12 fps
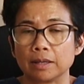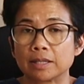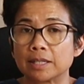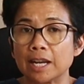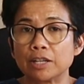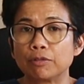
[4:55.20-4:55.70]

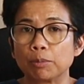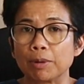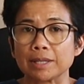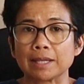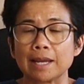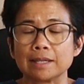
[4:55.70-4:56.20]
Stage 4
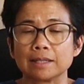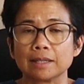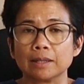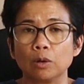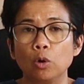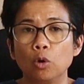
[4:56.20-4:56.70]
breast
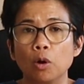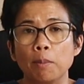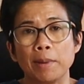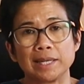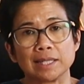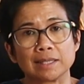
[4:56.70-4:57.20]
cancer or
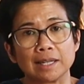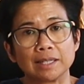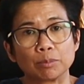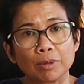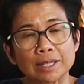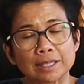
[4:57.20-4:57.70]

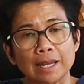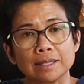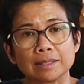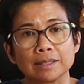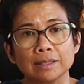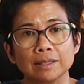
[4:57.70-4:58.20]
metastatic breast
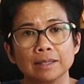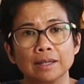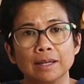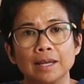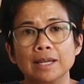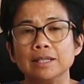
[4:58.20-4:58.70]
cancer
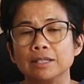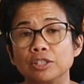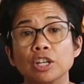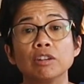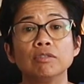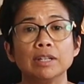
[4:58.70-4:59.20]
is
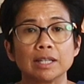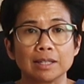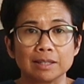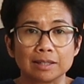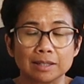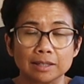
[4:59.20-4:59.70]
generally
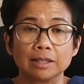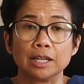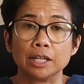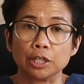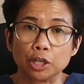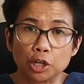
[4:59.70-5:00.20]
considered
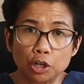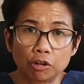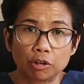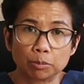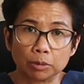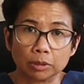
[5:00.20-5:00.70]

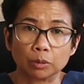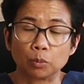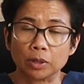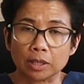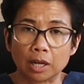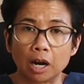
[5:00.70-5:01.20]
incurable
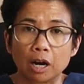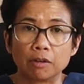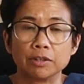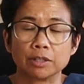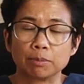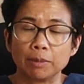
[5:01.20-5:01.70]
with
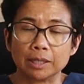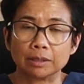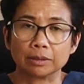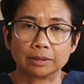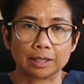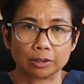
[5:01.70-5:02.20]
current
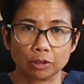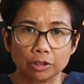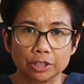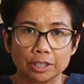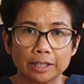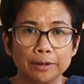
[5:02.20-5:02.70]
medical
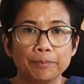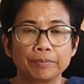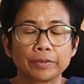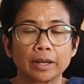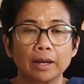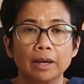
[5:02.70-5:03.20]
technology.
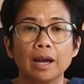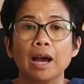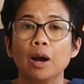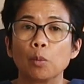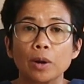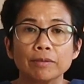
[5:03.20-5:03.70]

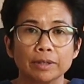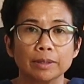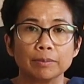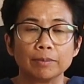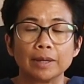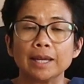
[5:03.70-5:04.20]

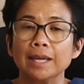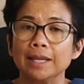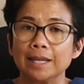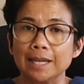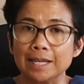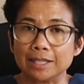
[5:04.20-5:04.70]
However,
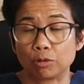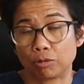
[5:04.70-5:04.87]
it is